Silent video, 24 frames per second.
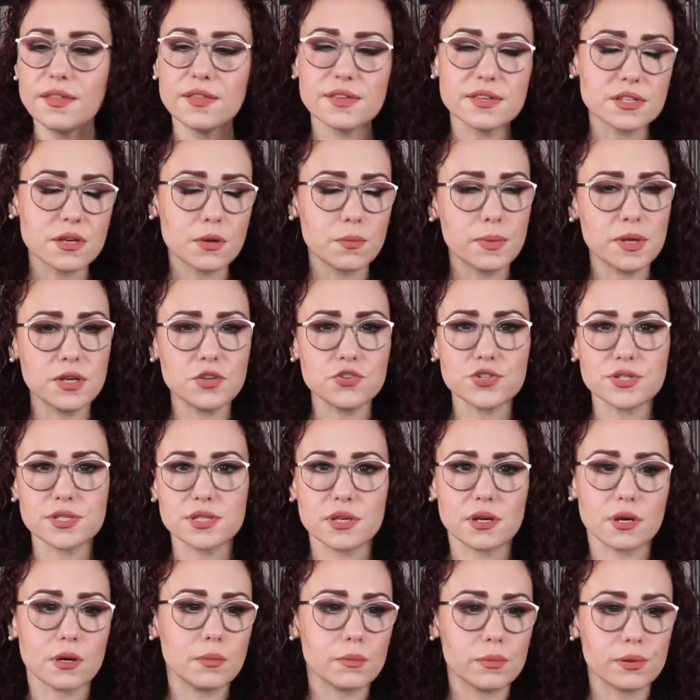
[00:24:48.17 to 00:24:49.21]
This could be just
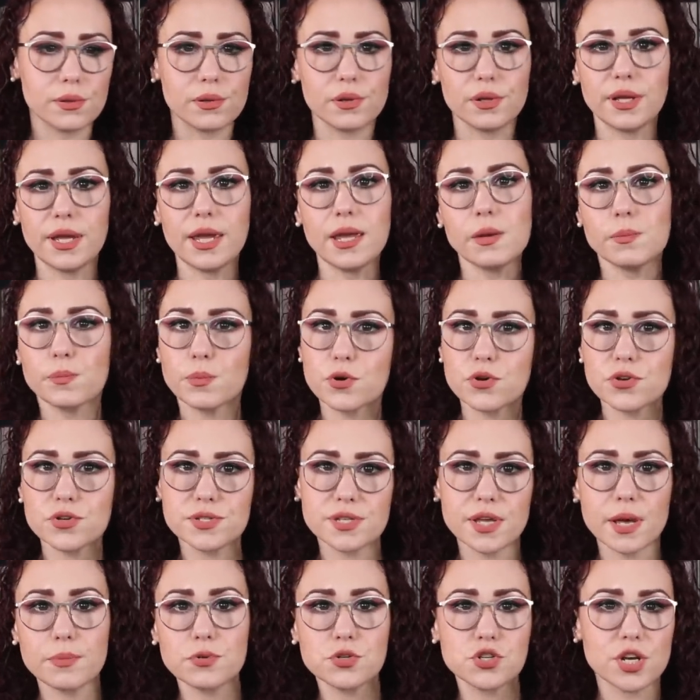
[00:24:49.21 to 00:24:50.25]
a complete
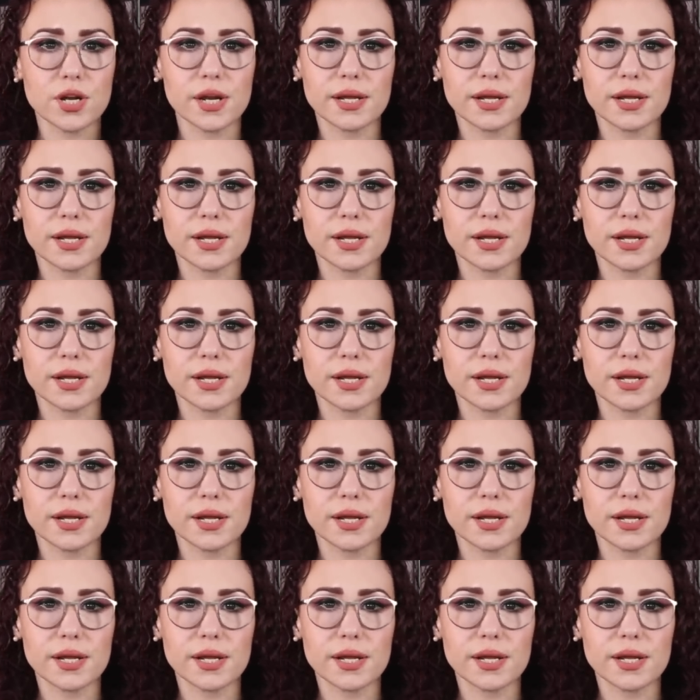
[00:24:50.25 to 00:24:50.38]
perception